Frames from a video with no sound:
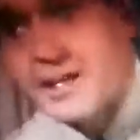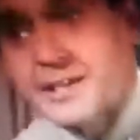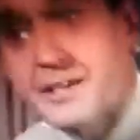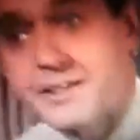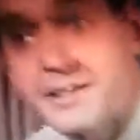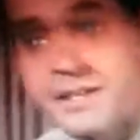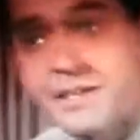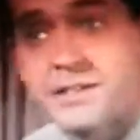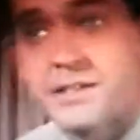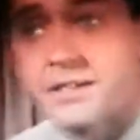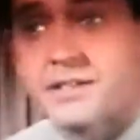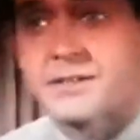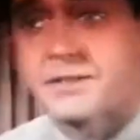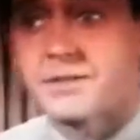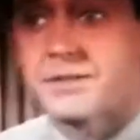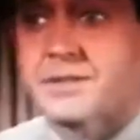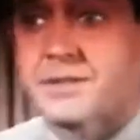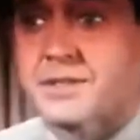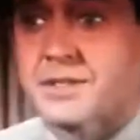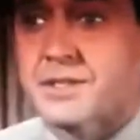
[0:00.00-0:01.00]
I didn't either.
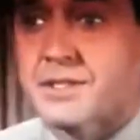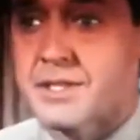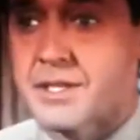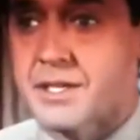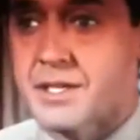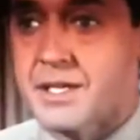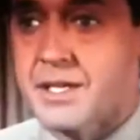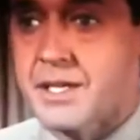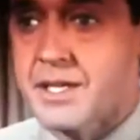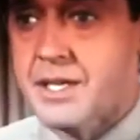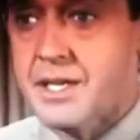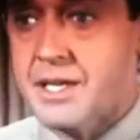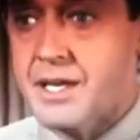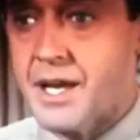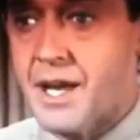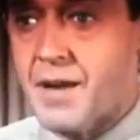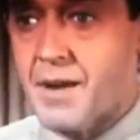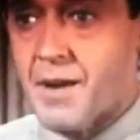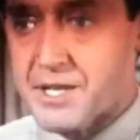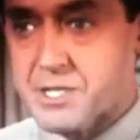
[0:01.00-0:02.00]

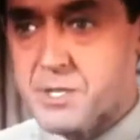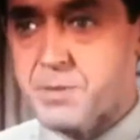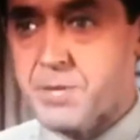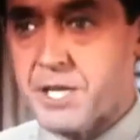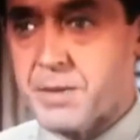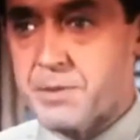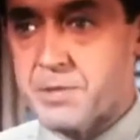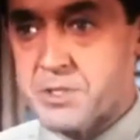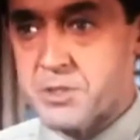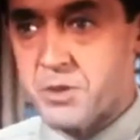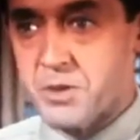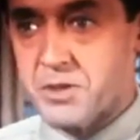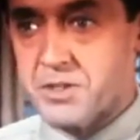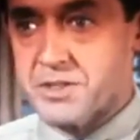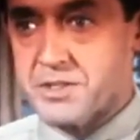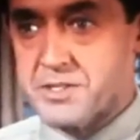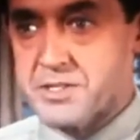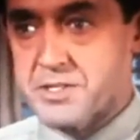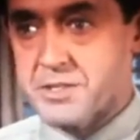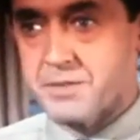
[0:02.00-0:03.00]
Now, I'll speed up his
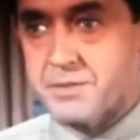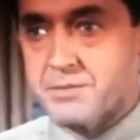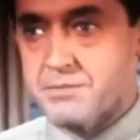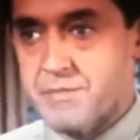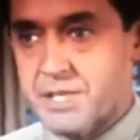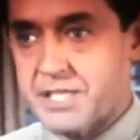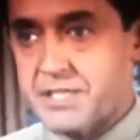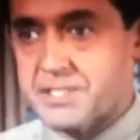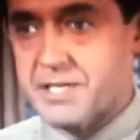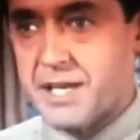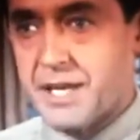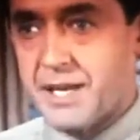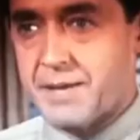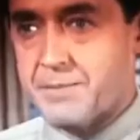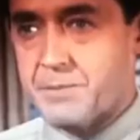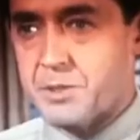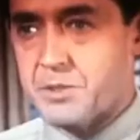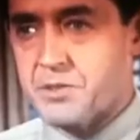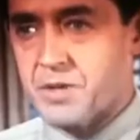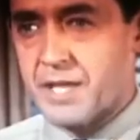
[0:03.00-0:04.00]
orders.
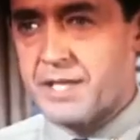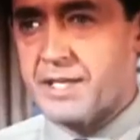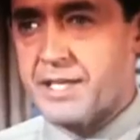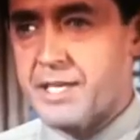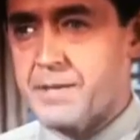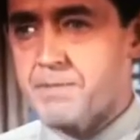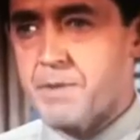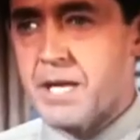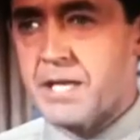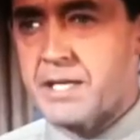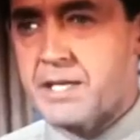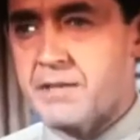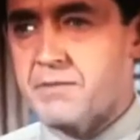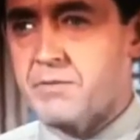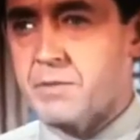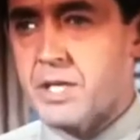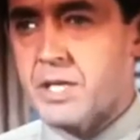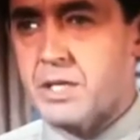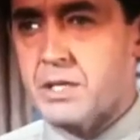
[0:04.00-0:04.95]
Meantime, you try to keep him on an even